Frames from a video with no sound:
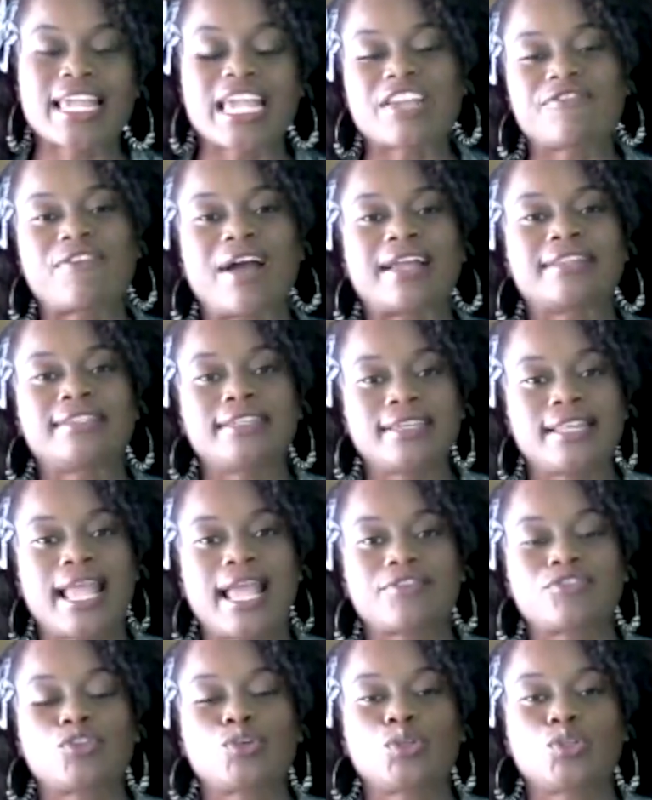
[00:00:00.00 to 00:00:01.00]
If I did
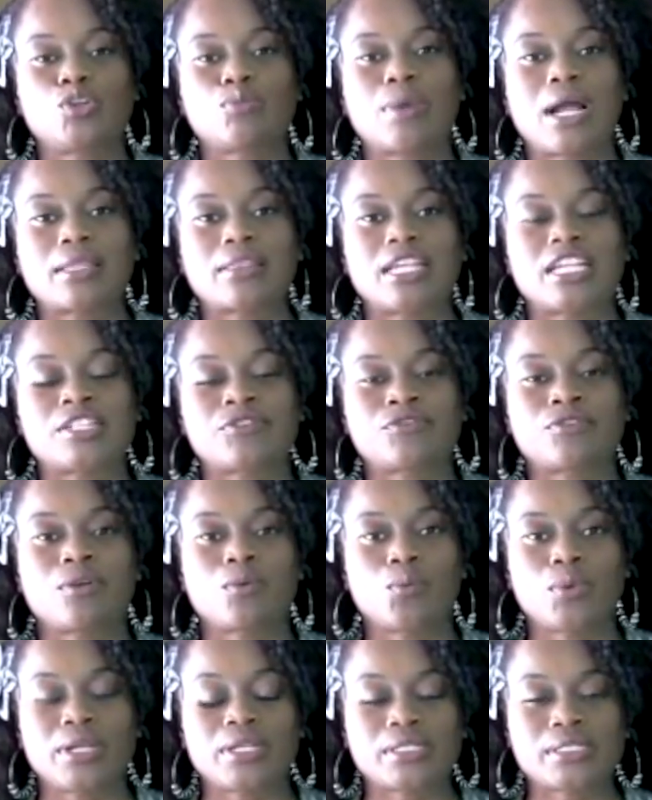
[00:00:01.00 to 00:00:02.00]
have to glue my lace
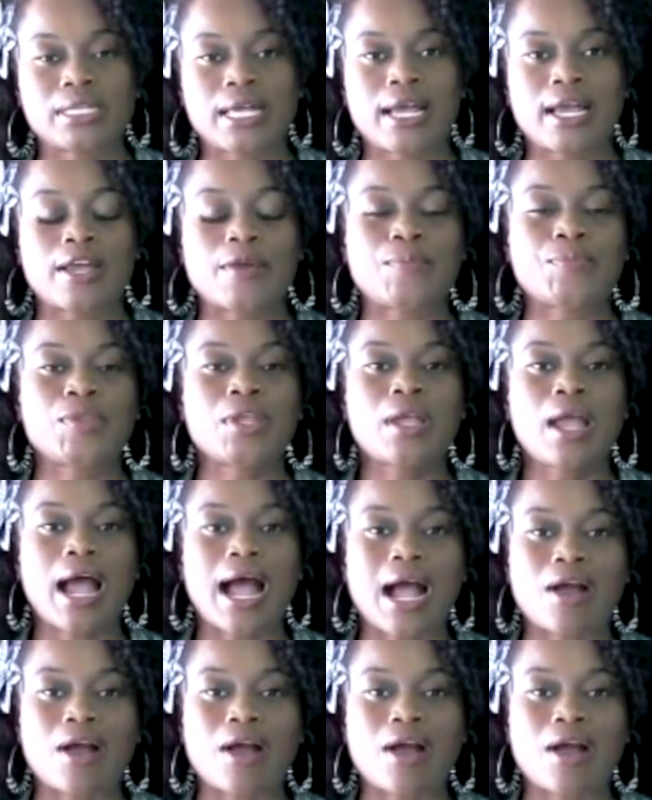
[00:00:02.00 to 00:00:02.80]
front wigs on